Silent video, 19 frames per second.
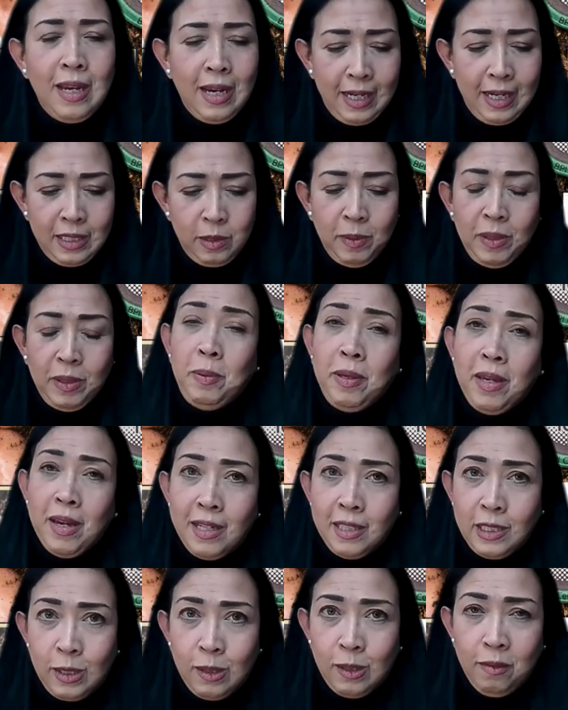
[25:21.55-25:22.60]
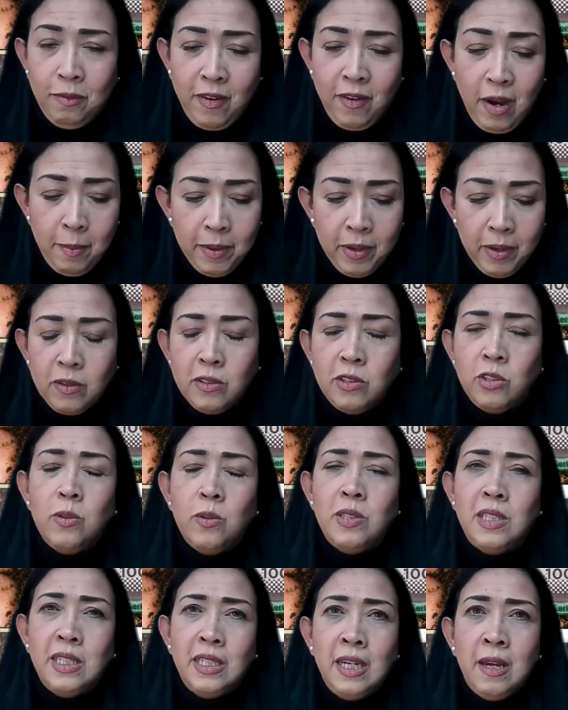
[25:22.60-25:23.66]
It's BPI certified, but also
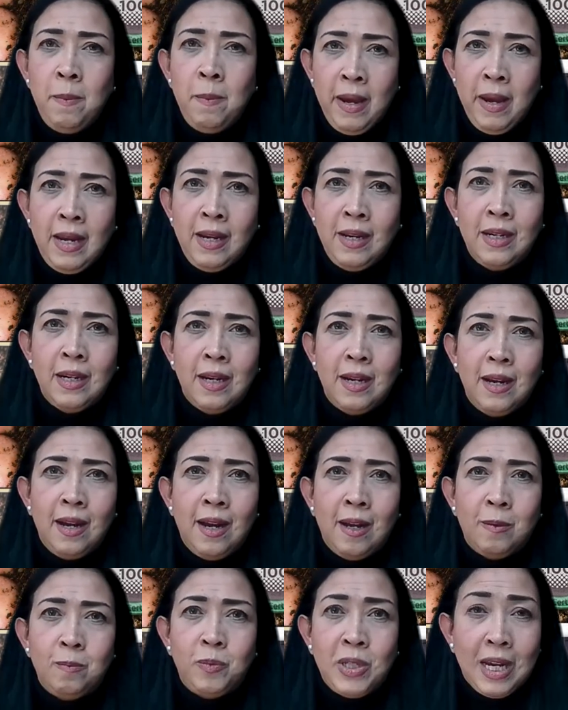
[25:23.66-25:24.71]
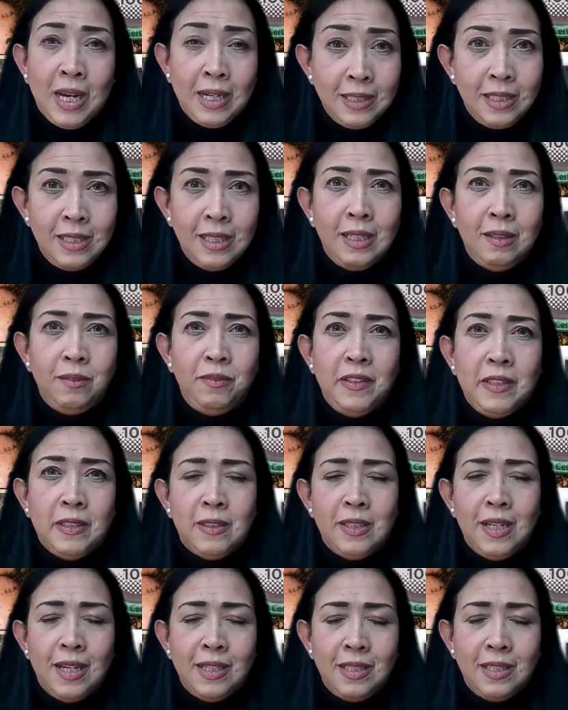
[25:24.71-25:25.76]
CMA tested,
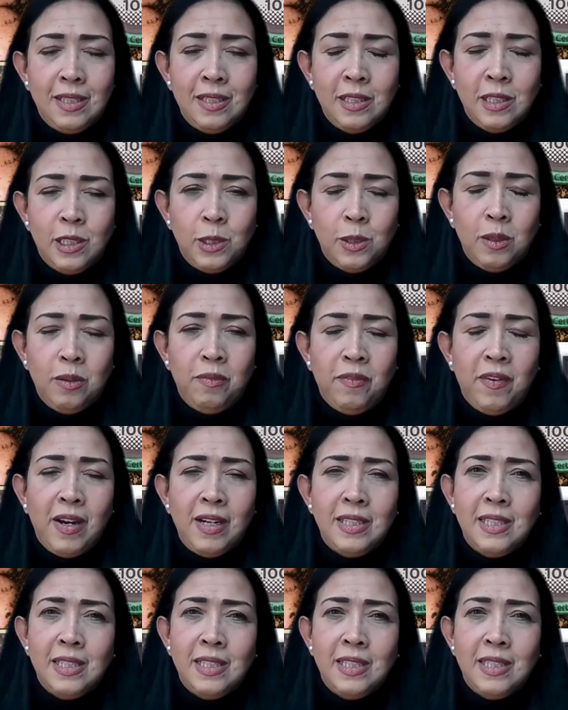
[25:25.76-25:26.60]
field tested and certified.